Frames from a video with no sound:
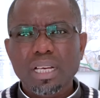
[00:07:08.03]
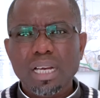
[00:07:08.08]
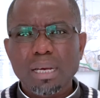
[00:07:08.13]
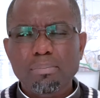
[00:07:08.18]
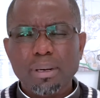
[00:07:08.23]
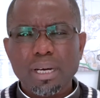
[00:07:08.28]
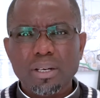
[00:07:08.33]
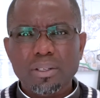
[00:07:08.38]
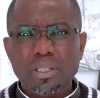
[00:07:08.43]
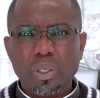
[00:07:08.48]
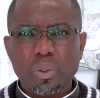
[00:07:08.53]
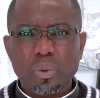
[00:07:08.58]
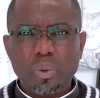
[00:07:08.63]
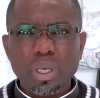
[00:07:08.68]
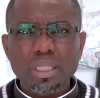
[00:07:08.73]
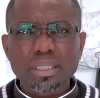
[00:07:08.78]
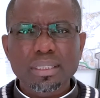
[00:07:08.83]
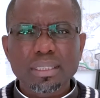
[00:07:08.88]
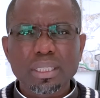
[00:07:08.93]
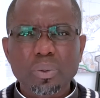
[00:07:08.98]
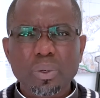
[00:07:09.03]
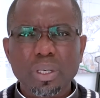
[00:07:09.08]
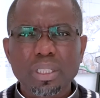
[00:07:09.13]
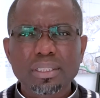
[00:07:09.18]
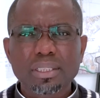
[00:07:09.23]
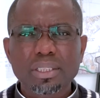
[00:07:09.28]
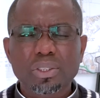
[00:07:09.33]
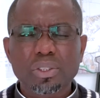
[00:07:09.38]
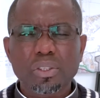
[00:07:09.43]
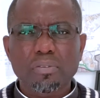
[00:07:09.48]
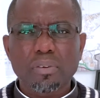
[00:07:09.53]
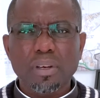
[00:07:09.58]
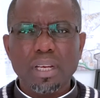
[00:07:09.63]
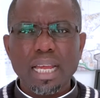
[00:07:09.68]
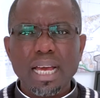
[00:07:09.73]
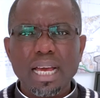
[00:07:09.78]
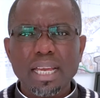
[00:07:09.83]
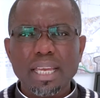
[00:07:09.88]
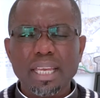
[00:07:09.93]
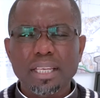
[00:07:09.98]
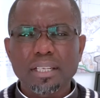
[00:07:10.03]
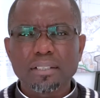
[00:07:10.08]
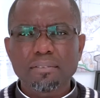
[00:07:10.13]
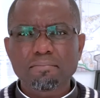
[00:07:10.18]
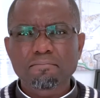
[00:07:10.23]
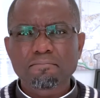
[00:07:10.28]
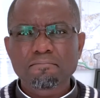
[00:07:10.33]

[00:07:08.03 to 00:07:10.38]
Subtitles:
about the consequences of lying